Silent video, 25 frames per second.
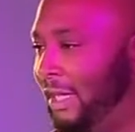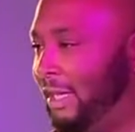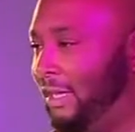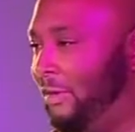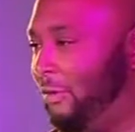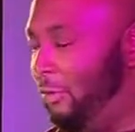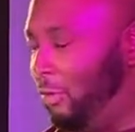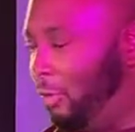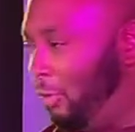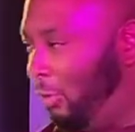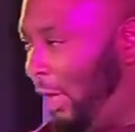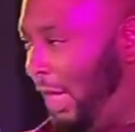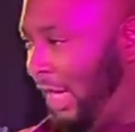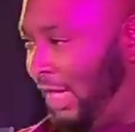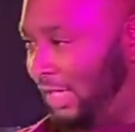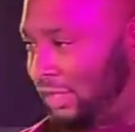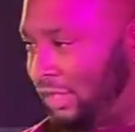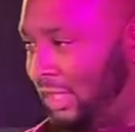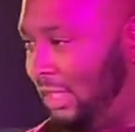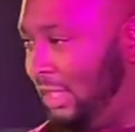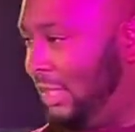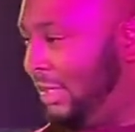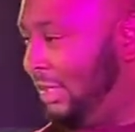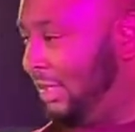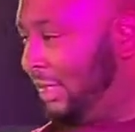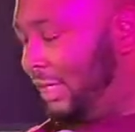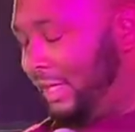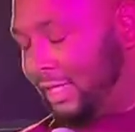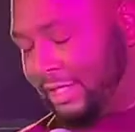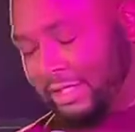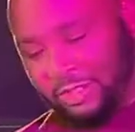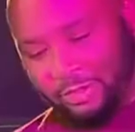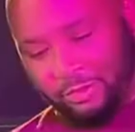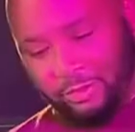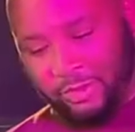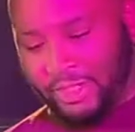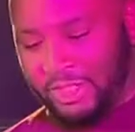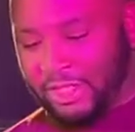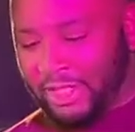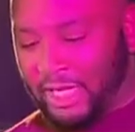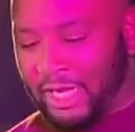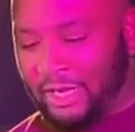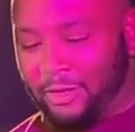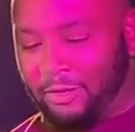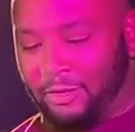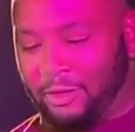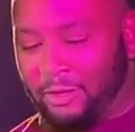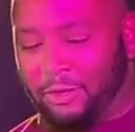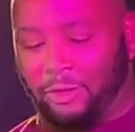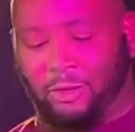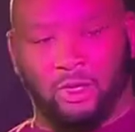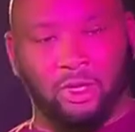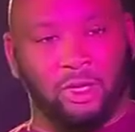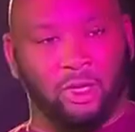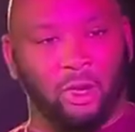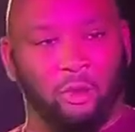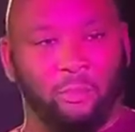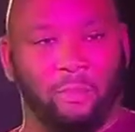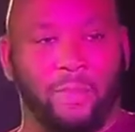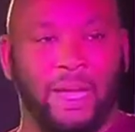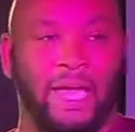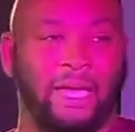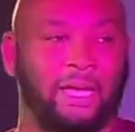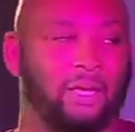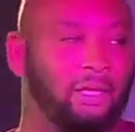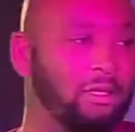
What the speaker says: and you watch the History Channel, you can go back and